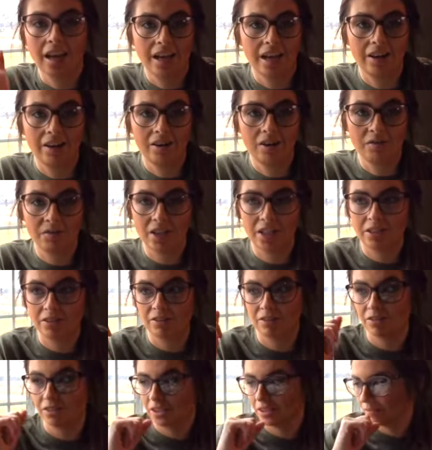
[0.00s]
don't know if that's
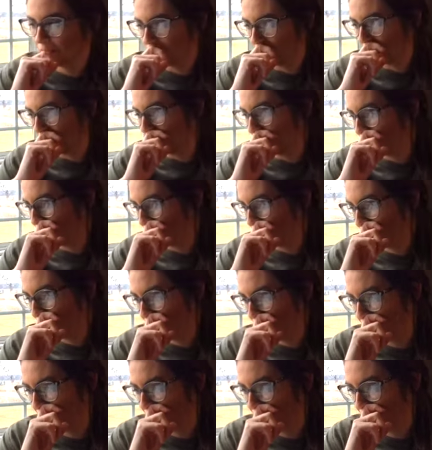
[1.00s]
gross, but
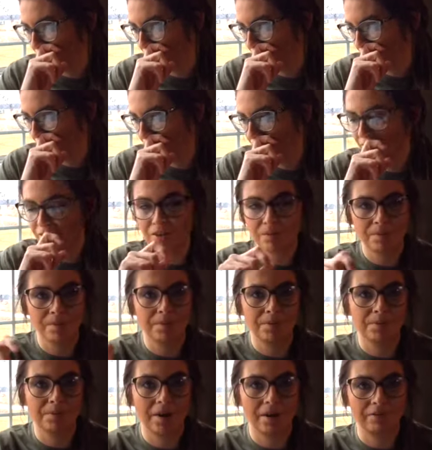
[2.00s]
some
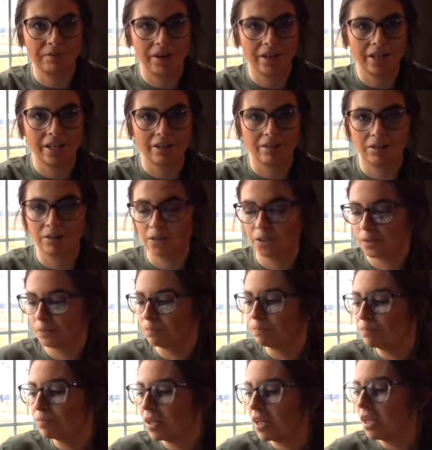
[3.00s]
people probably find it gross.
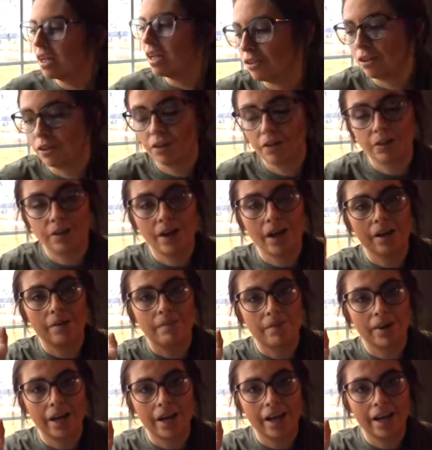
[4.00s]
So
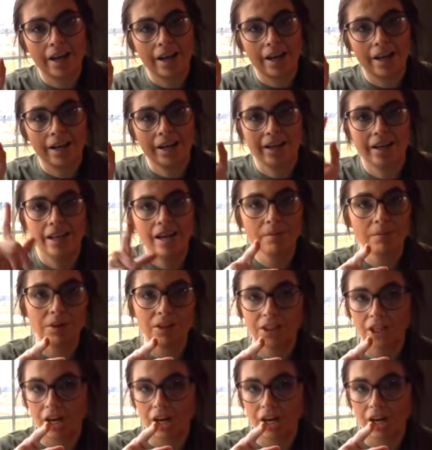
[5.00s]
my camera